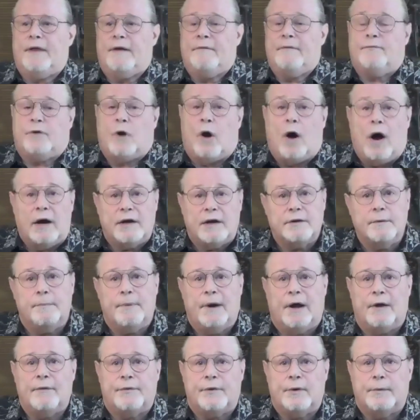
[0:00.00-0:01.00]
talked
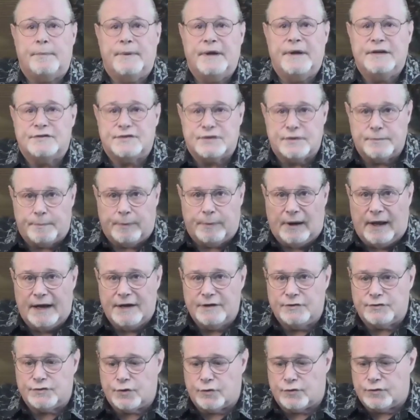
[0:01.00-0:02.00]
about there being supply
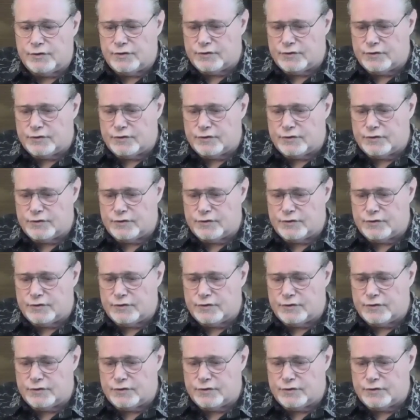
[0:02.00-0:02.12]
sh-